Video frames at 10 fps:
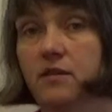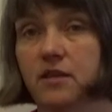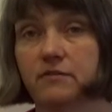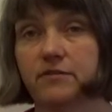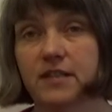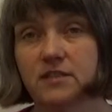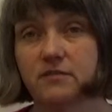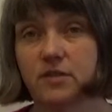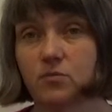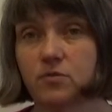then
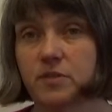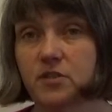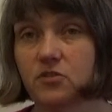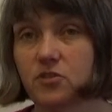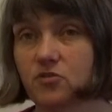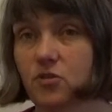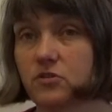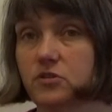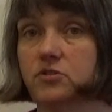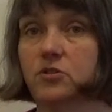effectively what the business is
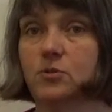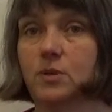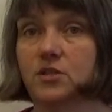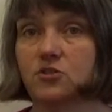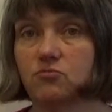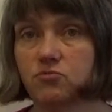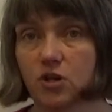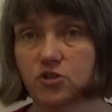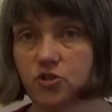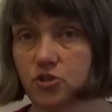trying to do is to
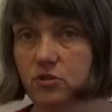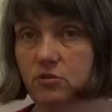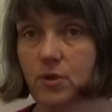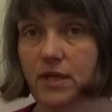rush you